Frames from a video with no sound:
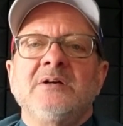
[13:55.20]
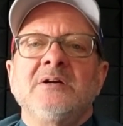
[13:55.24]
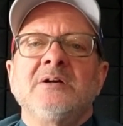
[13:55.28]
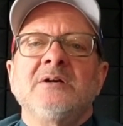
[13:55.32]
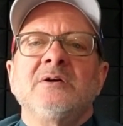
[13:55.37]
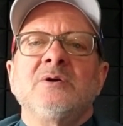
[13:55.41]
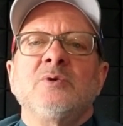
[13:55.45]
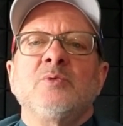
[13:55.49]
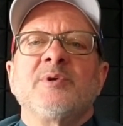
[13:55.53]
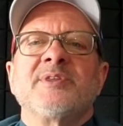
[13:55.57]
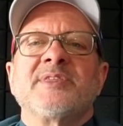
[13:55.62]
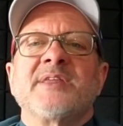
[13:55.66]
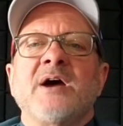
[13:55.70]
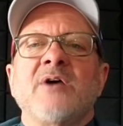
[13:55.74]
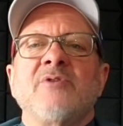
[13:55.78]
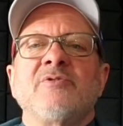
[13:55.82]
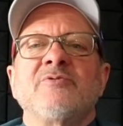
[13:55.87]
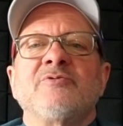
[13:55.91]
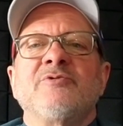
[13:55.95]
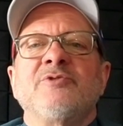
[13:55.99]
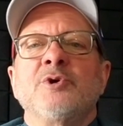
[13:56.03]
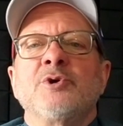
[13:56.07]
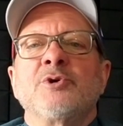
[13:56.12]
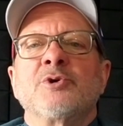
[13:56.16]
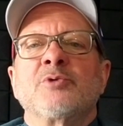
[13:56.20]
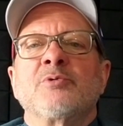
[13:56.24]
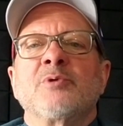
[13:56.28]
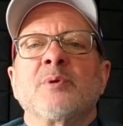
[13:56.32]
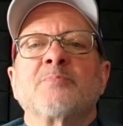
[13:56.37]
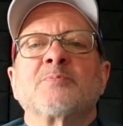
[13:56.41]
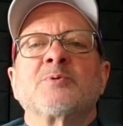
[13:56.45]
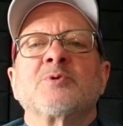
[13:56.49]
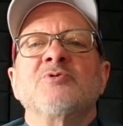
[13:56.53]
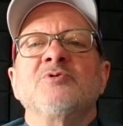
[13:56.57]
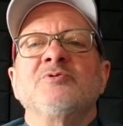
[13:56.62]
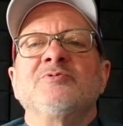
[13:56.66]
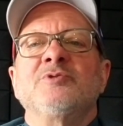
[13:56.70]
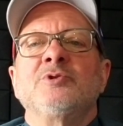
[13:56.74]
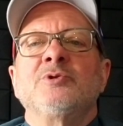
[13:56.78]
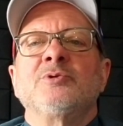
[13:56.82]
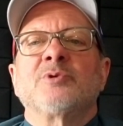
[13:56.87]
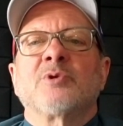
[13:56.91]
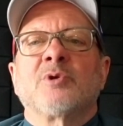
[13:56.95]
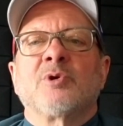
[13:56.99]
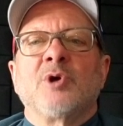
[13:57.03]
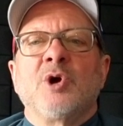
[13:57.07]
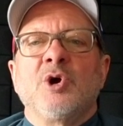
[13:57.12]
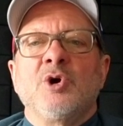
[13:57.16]
without voter approval
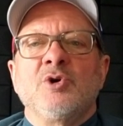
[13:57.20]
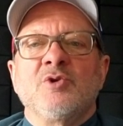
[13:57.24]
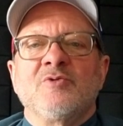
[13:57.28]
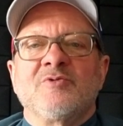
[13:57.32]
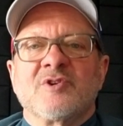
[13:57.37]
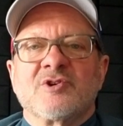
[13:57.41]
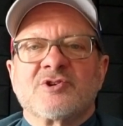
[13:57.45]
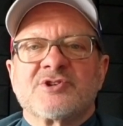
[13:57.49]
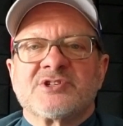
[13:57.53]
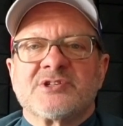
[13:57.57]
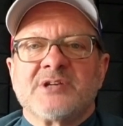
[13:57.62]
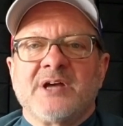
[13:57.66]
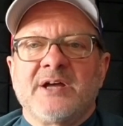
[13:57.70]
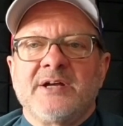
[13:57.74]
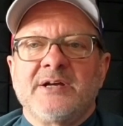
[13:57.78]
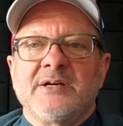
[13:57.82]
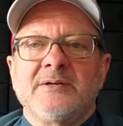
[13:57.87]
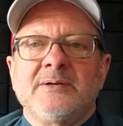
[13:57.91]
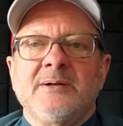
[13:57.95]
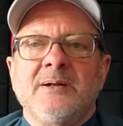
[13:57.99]
or oversight.